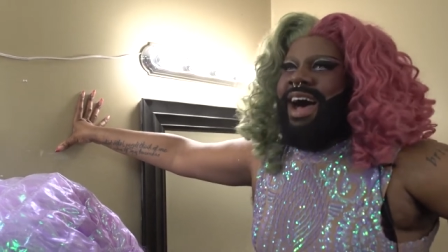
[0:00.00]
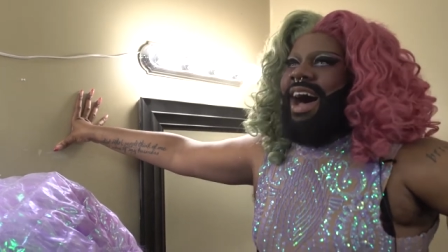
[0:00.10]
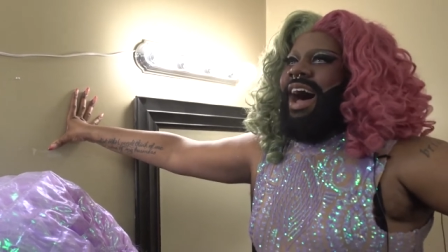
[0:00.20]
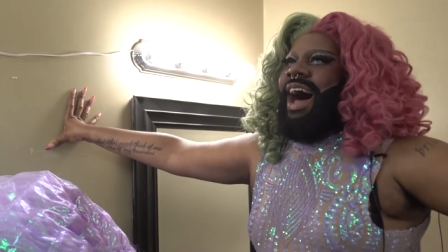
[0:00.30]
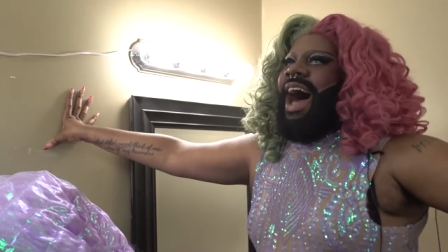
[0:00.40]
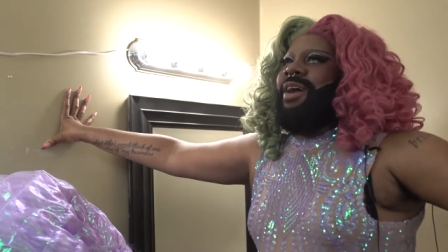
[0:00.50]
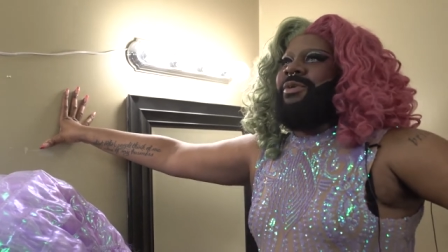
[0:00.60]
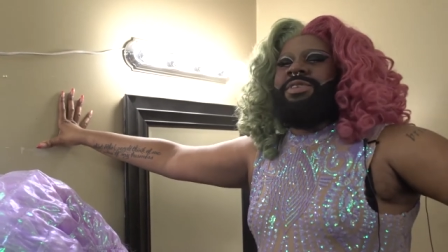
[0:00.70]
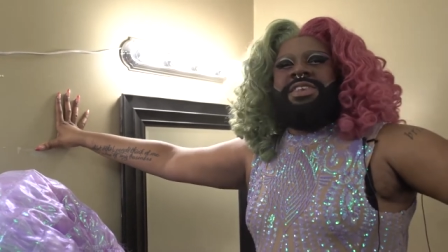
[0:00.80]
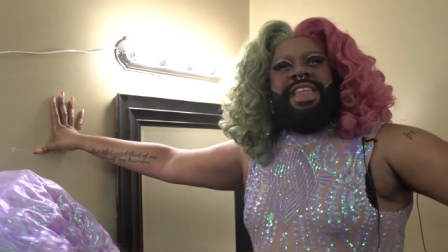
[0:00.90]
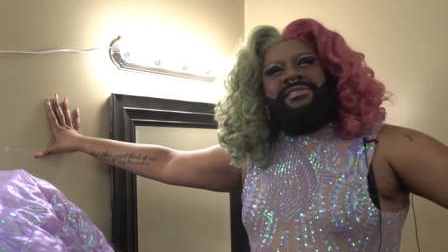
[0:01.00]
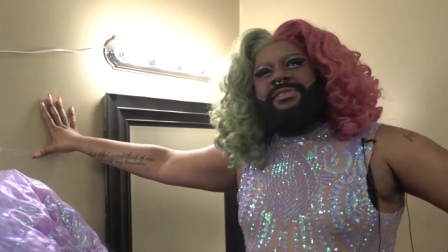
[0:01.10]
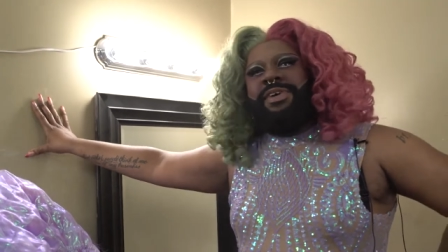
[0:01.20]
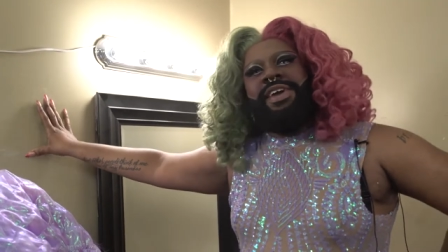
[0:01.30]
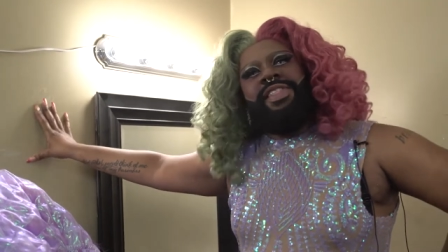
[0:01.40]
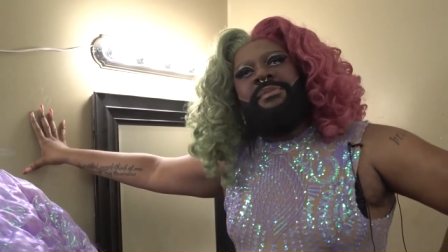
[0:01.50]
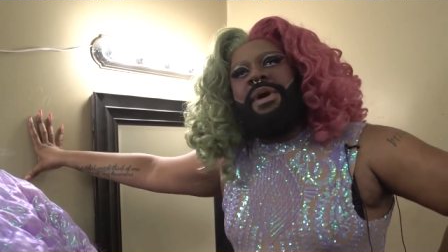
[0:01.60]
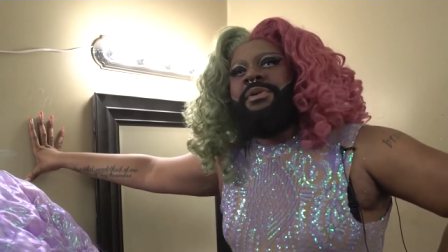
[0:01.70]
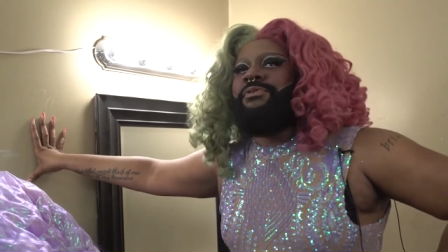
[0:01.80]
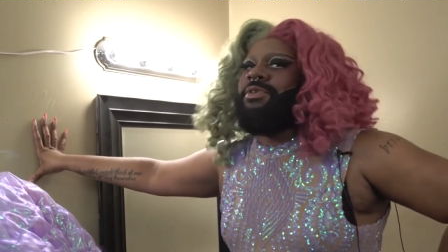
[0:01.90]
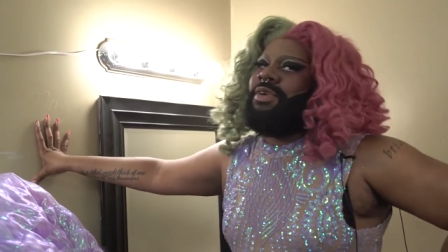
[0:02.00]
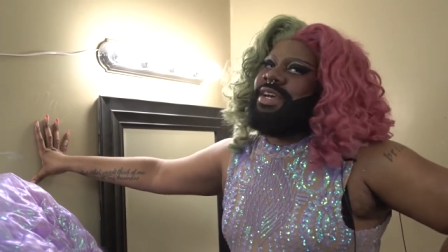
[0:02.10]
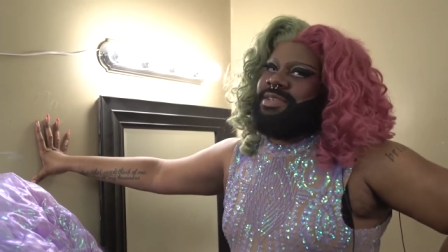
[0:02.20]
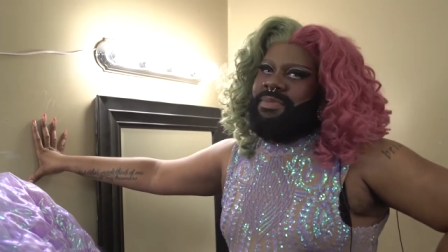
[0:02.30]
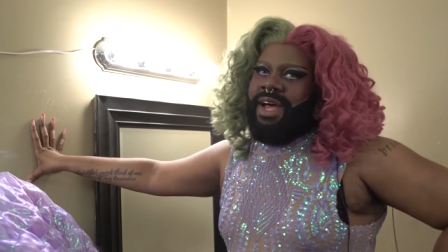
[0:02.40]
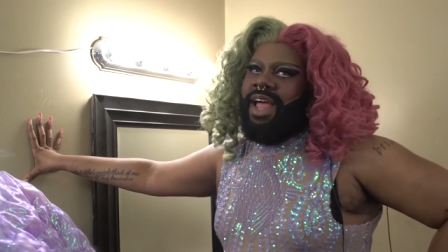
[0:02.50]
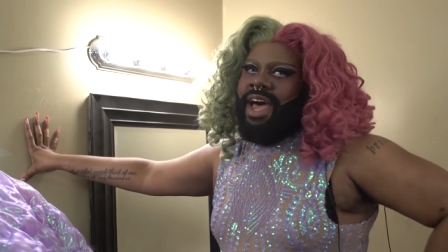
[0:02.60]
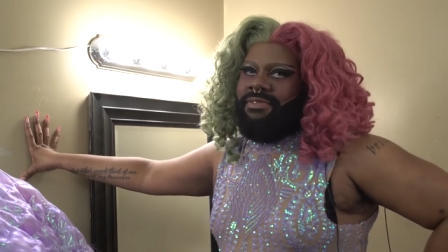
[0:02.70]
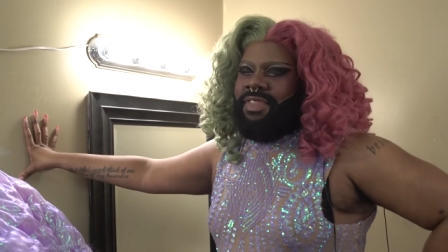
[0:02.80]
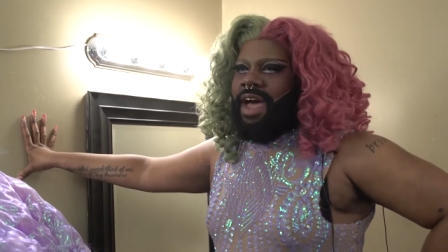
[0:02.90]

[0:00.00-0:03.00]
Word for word: Uh, I will never forget that moment for the rest of my life.